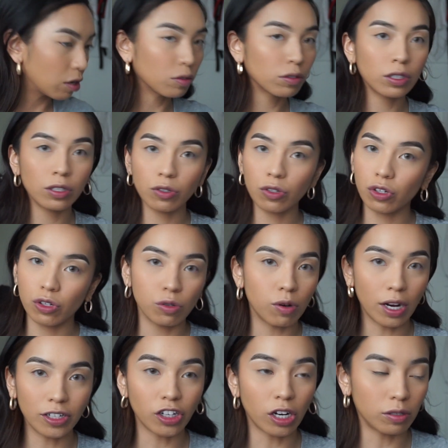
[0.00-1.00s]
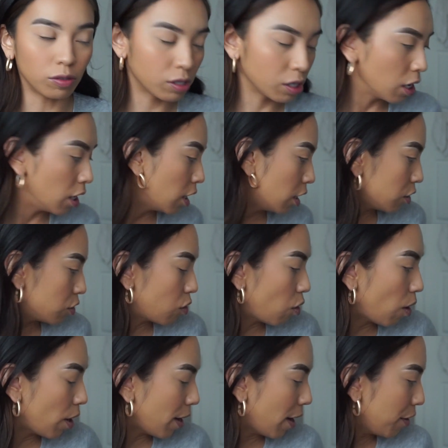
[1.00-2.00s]
only use 2 eyeshadows. So
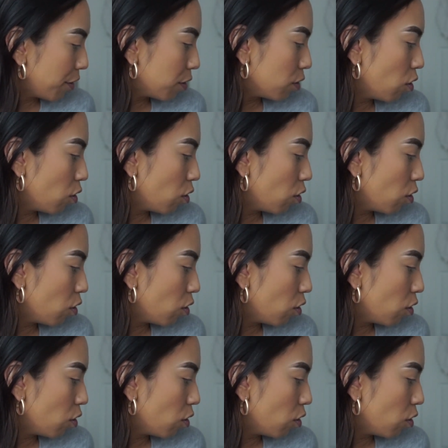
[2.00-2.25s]
I